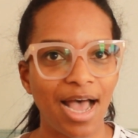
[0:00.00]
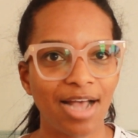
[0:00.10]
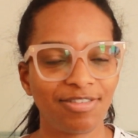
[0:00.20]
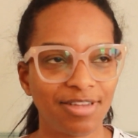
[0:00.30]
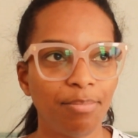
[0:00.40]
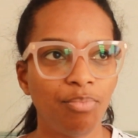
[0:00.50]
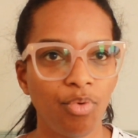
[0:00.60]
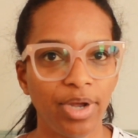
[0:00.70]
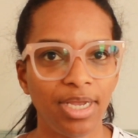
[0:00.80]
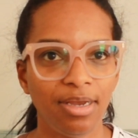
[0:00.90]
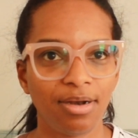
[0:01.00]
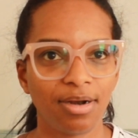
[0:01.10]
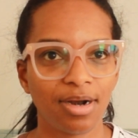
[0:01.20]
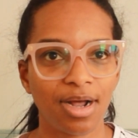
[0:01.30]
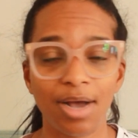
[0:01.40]
at some point
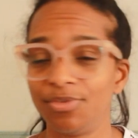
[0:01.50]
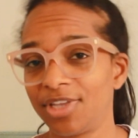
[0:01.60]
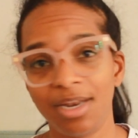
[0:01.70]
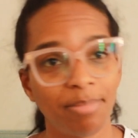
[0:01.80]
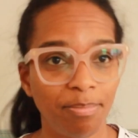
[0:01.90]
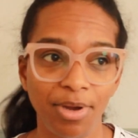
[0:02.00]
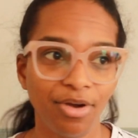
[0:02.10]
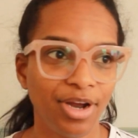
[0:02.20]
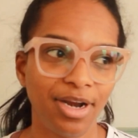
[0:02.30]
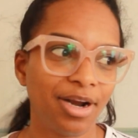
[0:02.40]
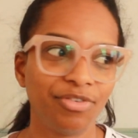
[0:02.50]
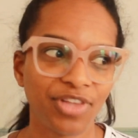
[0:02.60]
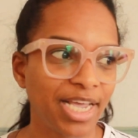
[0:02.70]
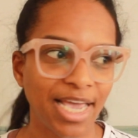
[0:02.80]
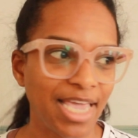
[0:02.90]
I was getting my period and I was
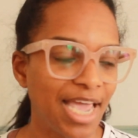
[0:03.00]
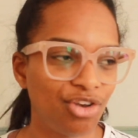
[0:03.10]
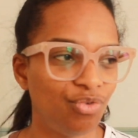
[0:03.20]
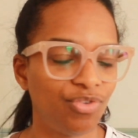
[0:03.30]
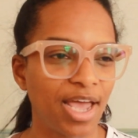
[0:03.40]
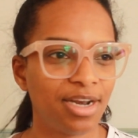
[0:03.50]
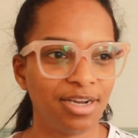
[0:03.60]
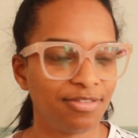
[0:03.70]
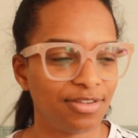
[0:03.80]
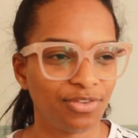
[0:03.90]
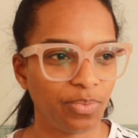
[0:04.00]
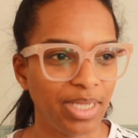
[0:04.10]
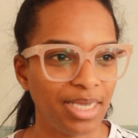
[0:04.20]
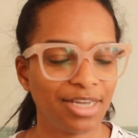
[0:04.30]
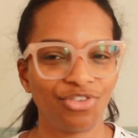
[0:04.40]
like, I can't do sadness this
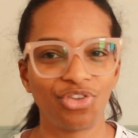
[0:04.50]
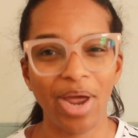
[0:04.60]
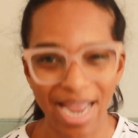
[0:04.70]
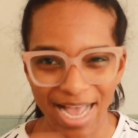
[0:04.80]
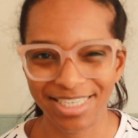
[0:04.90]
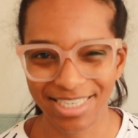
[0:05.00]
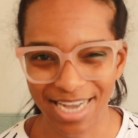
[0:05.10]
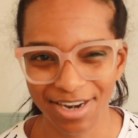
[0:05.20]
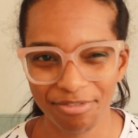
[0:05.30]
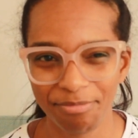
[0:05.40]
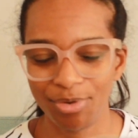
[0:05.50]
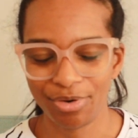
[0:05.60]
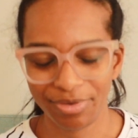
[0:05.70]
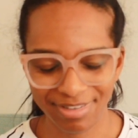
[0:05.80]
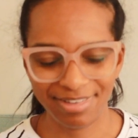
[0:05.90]
week, so I had to kind of
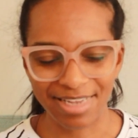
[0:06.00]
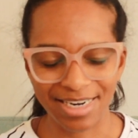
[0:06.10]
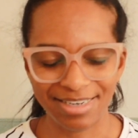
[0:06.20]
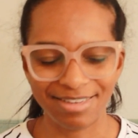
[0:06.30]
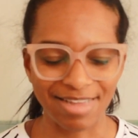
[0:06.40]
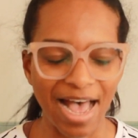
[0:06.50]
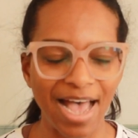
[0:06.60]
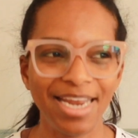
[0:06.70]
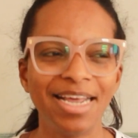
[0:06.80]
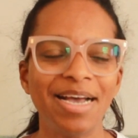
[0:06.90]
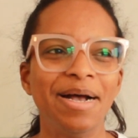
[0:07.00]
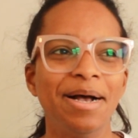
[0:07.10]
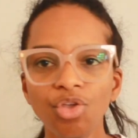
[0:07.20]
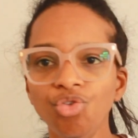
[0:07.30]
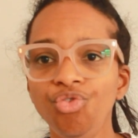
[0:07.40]
set it aside.
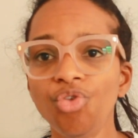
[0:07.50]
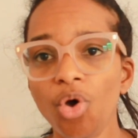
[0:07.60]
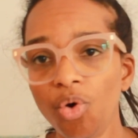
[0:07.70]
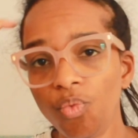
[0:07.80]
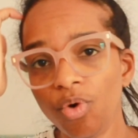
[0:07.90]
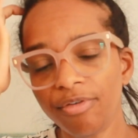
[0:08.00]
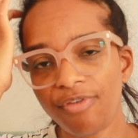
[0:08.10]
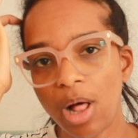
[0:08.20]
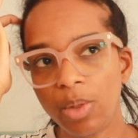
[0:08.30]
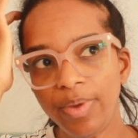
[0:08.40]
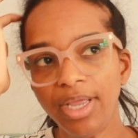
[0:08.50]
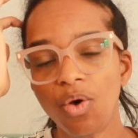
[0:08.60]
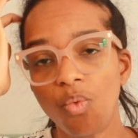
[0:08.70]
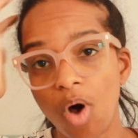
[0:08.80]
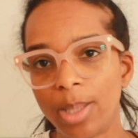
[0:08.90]
So we're
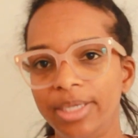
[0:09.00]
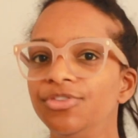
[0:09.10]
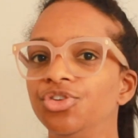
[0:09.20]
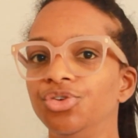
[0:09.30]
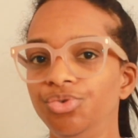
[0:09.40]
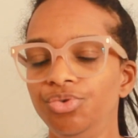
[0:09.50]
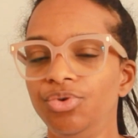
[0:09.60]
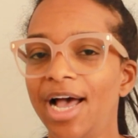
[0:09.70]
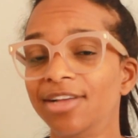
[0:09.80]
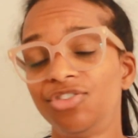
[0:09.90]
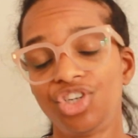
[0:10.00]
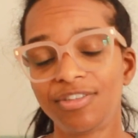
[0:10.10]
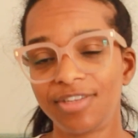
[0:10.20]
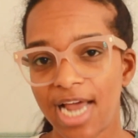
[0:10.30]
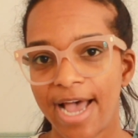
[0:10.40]
following Wallace, who has
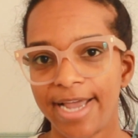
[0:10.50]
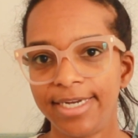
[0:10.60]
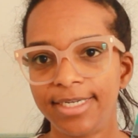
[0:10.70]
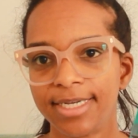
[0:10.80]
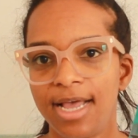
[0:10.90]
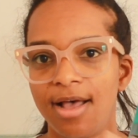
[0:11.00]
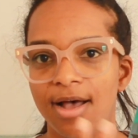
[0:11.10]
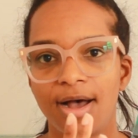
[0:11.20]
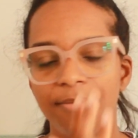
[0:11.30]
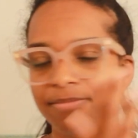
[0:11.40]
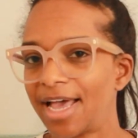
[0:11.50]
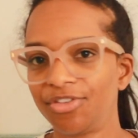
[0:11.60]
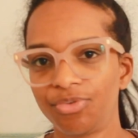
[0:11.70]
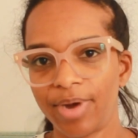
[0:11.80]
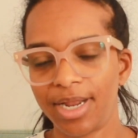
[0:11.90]
just died.
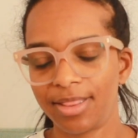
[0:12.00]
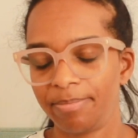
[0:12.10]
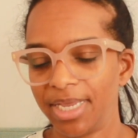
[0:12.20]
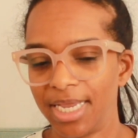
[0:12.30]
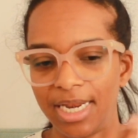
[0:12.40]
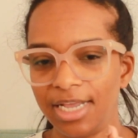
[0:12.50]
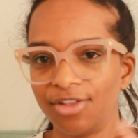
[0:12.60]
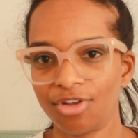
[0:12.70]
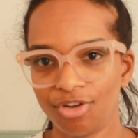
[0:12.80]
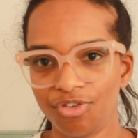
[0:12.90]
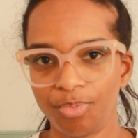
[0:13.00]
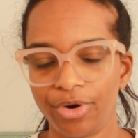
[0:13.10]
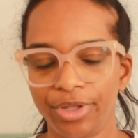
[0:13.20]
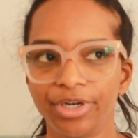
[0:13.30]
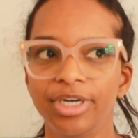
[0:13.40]
That's right at the beginning, it's not a
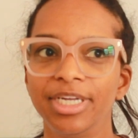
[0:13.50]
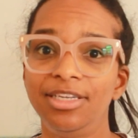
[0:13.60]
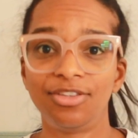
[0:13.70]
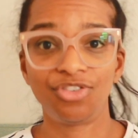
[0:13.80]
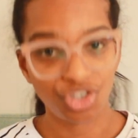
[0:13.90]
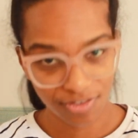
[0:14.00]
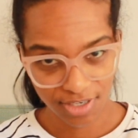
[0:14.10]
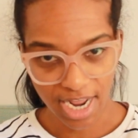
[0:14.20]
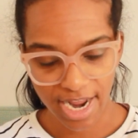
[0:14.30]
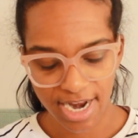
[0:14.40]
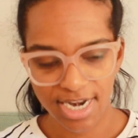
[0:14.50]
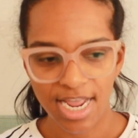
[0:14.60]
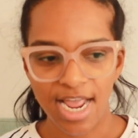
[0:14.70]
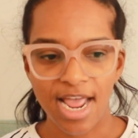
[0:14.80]
spoiler. He has just died,